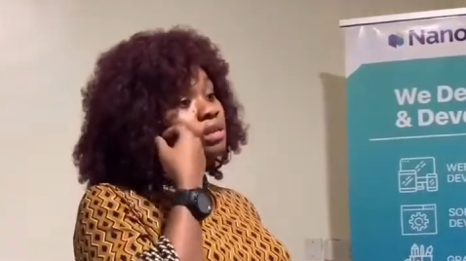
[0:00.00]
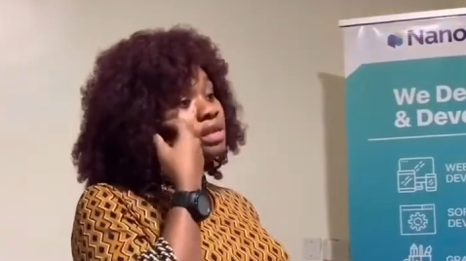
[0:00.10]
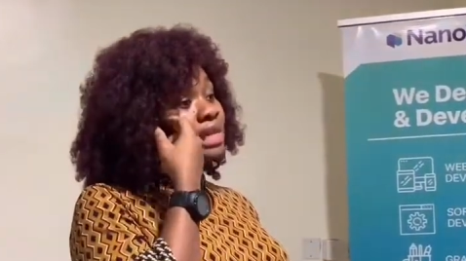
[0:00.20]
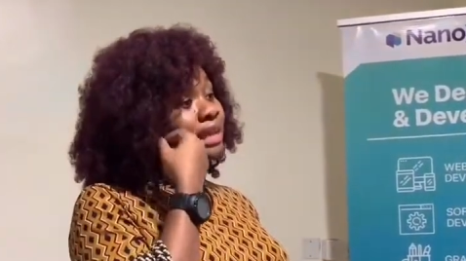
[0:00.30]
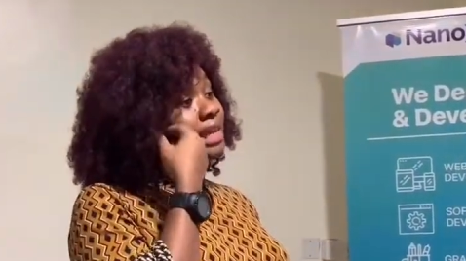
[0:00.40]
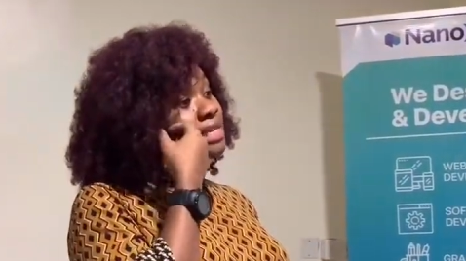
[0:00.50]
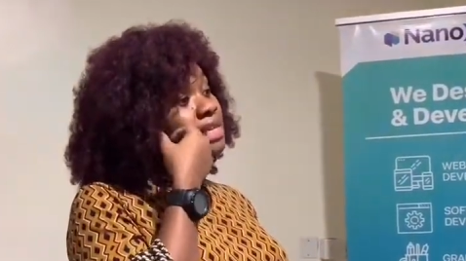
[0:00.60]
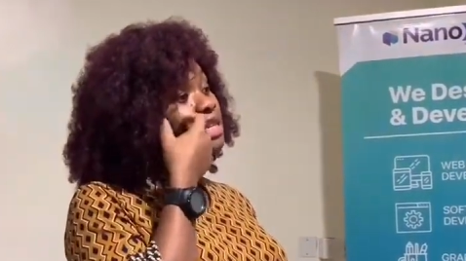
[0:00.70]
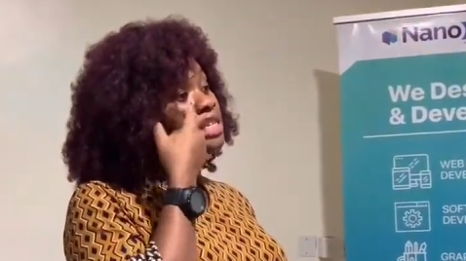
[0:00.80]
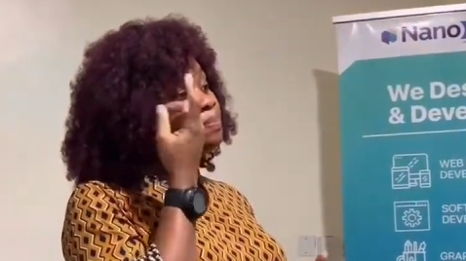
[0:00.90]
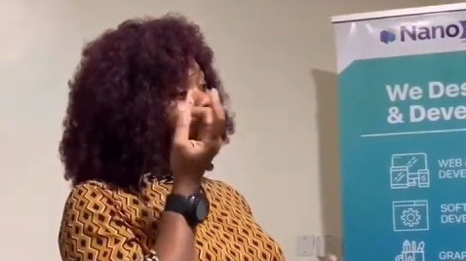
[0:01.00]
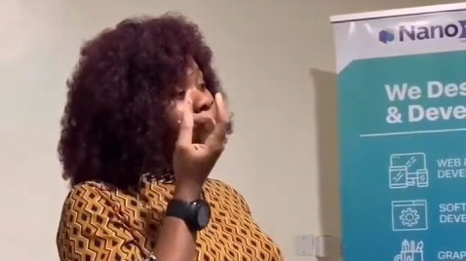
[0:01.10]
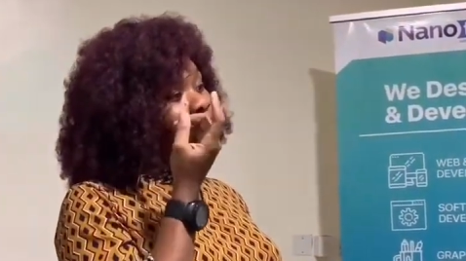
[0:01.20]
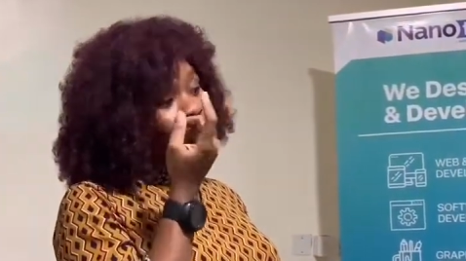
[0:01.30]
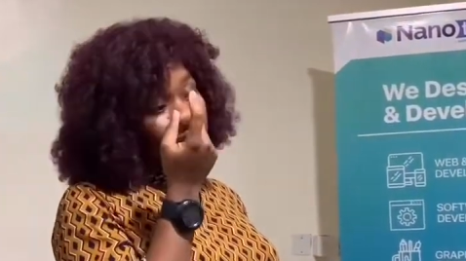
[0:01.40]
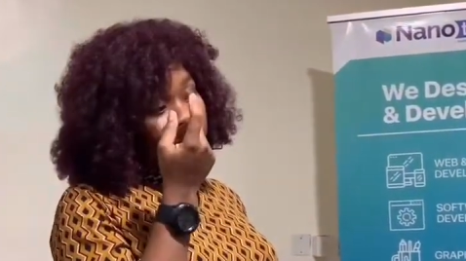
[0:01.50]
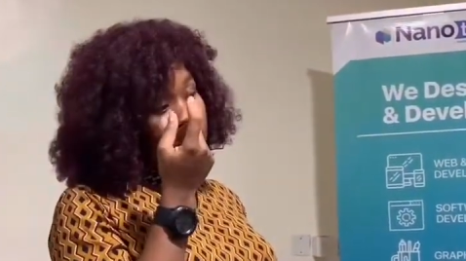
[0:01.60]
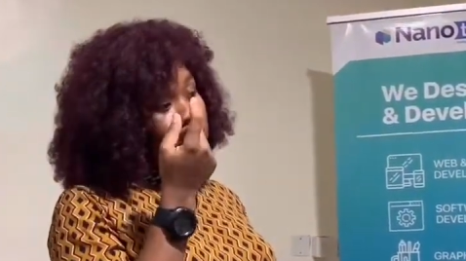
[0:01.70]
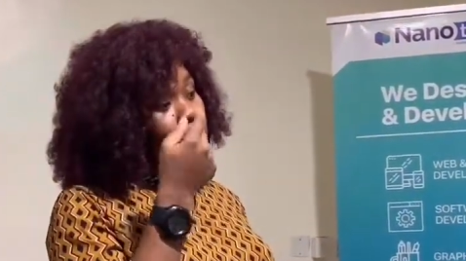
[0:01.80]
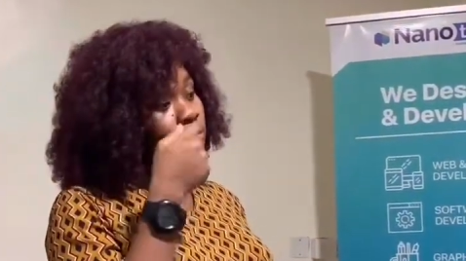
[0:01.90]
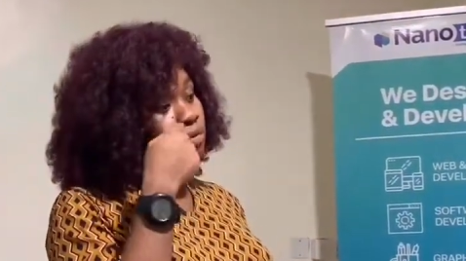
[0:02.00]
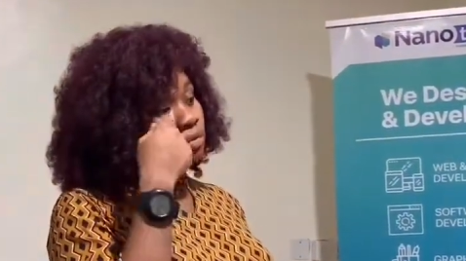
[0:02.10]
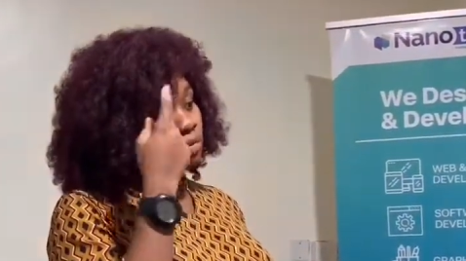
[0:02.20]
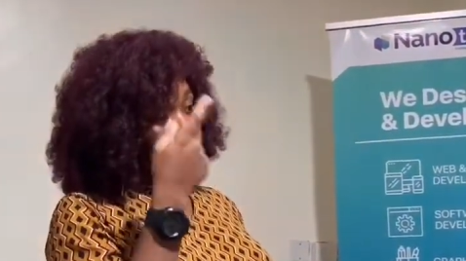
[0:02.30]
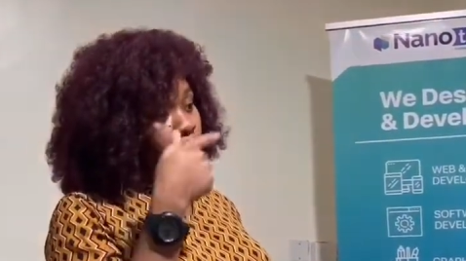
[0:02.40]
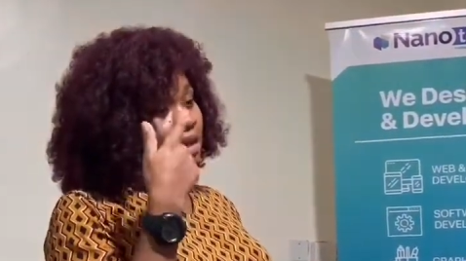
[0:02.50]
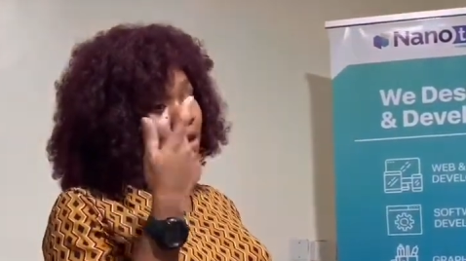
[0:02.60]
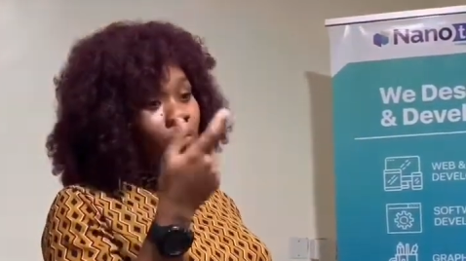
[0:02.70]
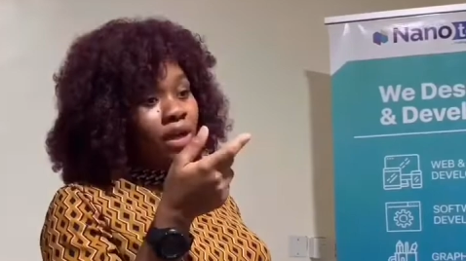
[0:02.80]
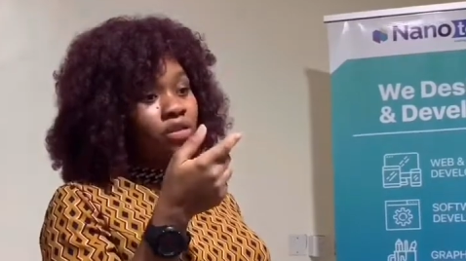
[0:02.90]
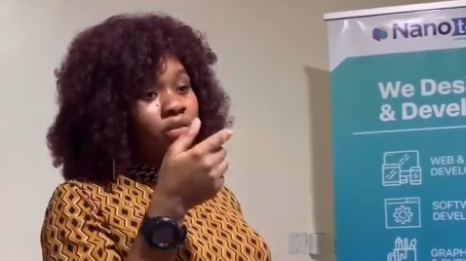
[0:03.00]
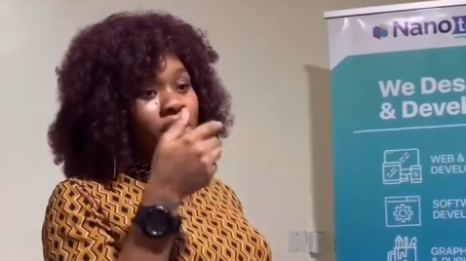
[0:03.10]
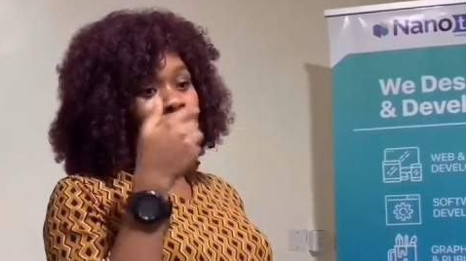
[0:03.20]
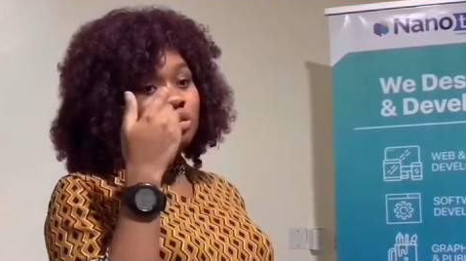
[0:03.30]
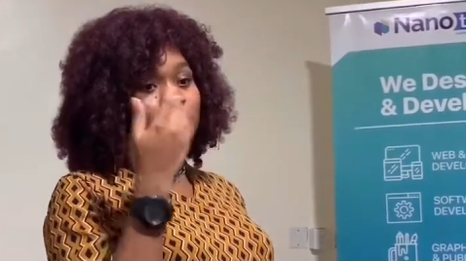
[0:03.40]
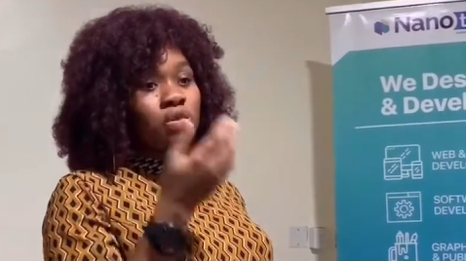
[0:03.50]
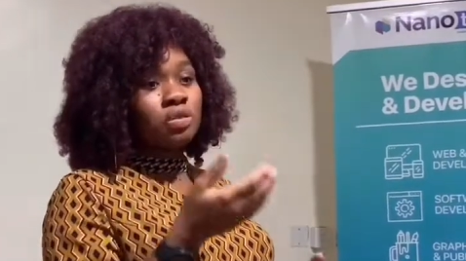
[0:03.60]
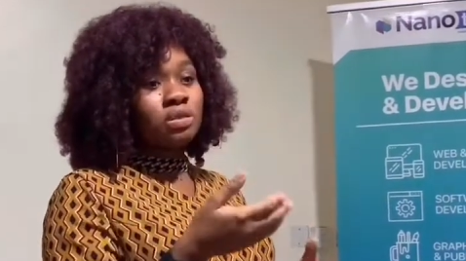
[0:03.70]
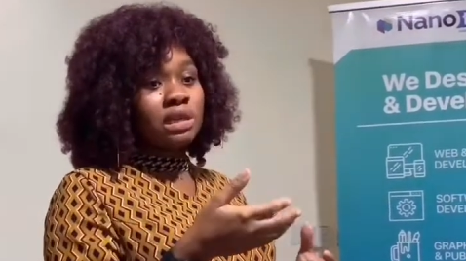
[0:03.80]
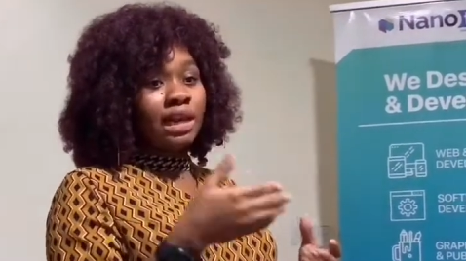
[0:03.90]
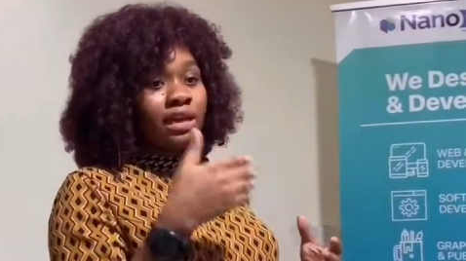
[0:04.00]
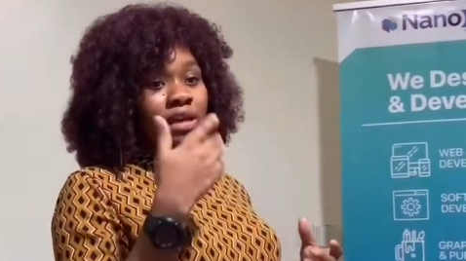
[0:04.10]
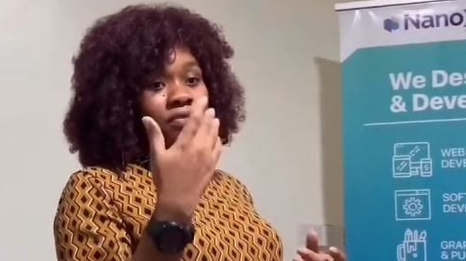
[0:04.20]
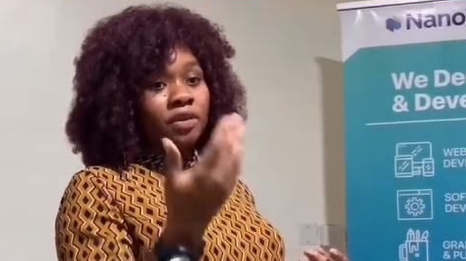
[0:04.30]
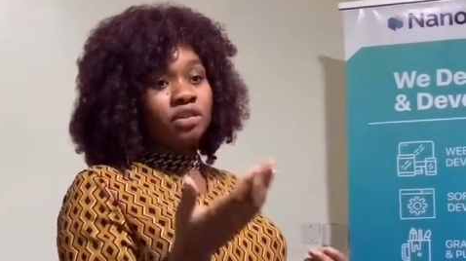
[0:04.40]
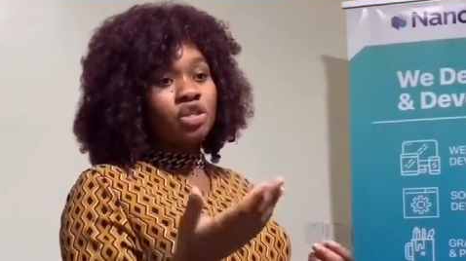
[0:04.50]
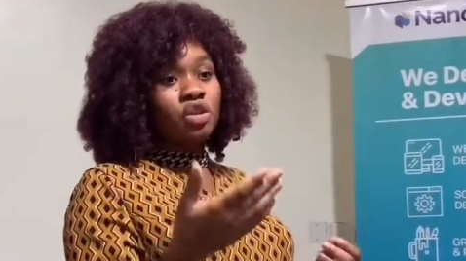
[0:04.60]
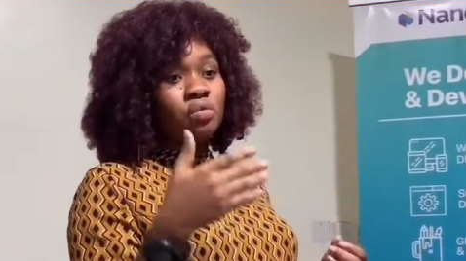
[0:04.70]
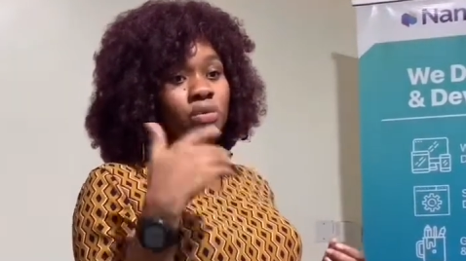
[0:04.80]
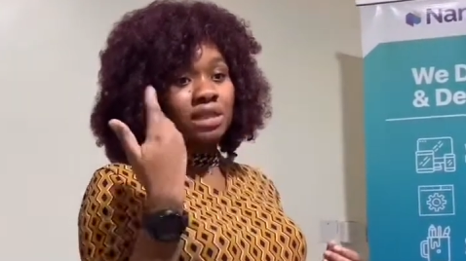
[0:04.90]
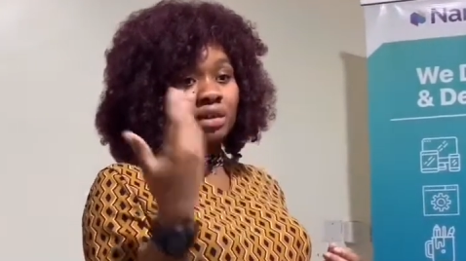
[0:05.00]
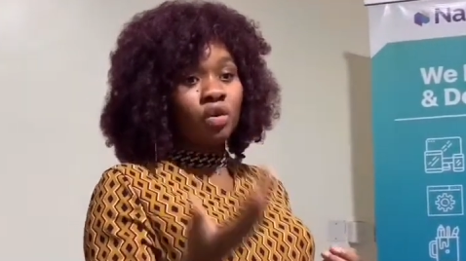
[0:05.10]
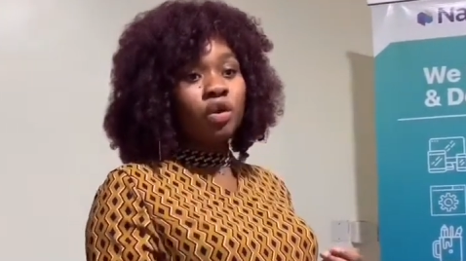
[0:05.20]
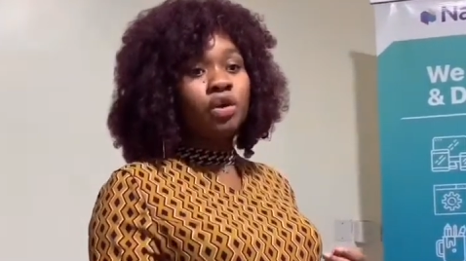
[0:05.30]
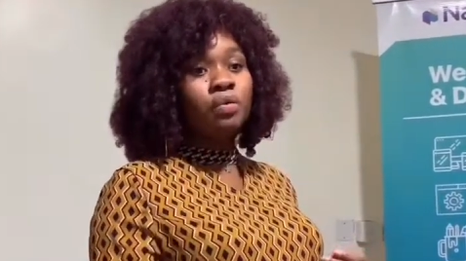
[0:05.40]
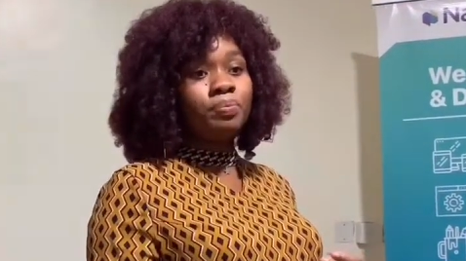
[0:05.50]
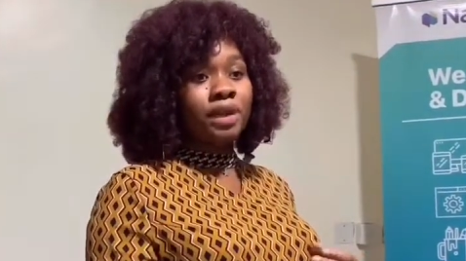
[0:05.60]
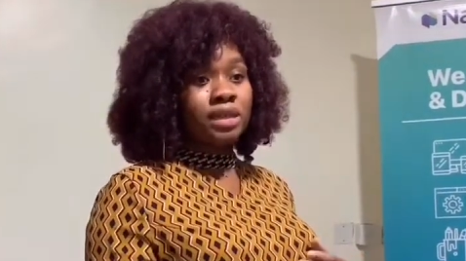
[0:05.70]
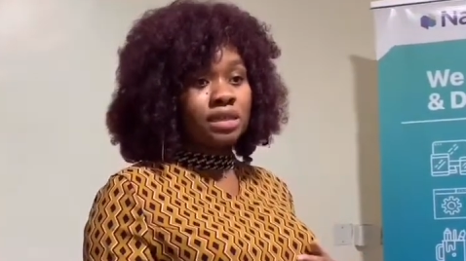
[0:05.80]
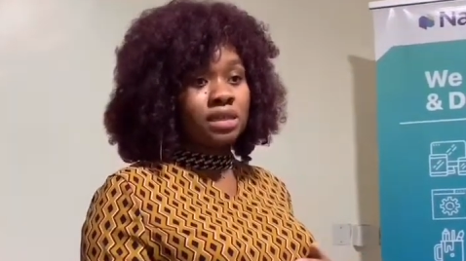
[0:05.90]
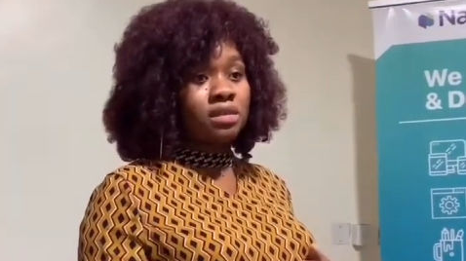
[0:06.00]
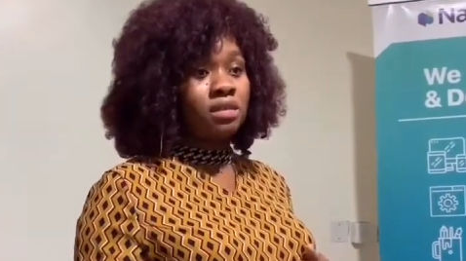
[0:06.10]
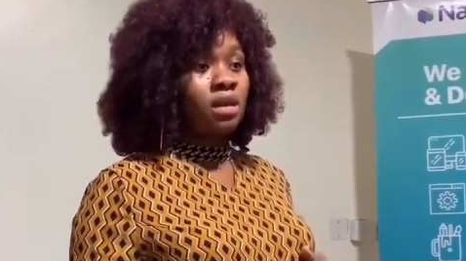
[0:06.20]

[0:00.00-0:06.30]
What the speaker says: looks like their skin is peeling off. So that one, you need to use like a foundation with an oil base.